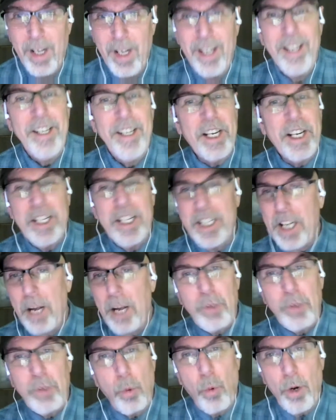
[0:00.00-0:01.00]
Mm-hmm. You're going to come
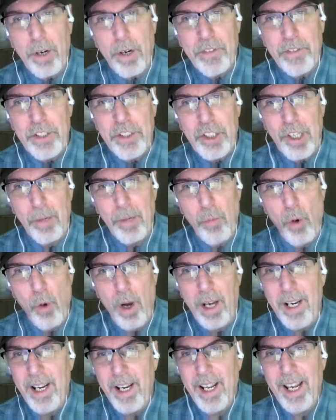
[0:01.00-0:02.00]
to work for
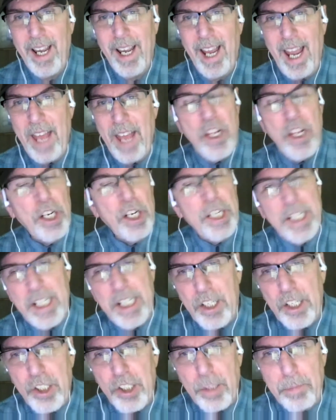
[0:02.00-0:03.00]
someone and you're going to
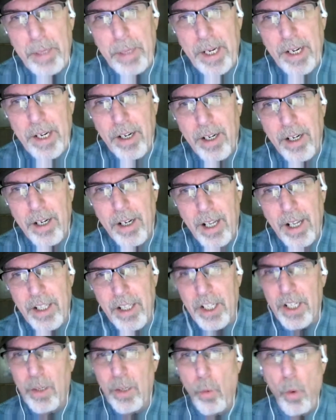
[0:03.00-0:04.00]
disappear and they're
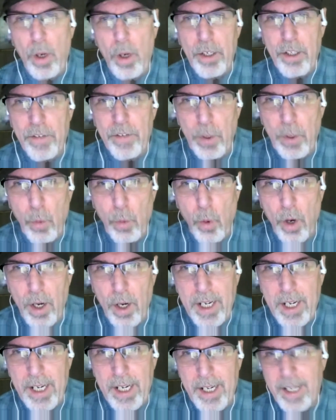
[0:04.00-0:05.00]
going to wonder if you're
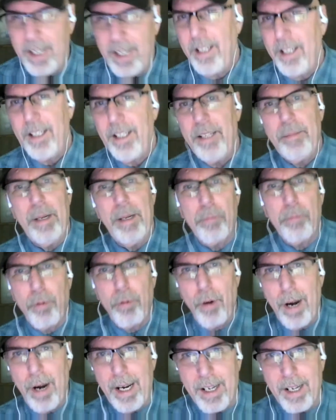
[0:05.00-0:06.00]
working. Give me a
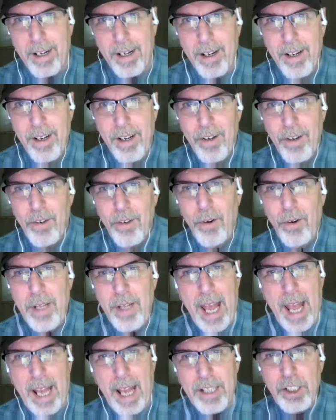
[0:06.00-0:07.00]
break. Who
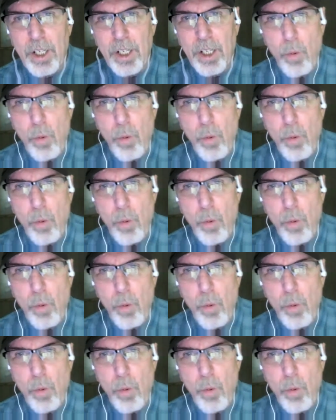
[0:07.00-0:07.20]
the heck should yeah.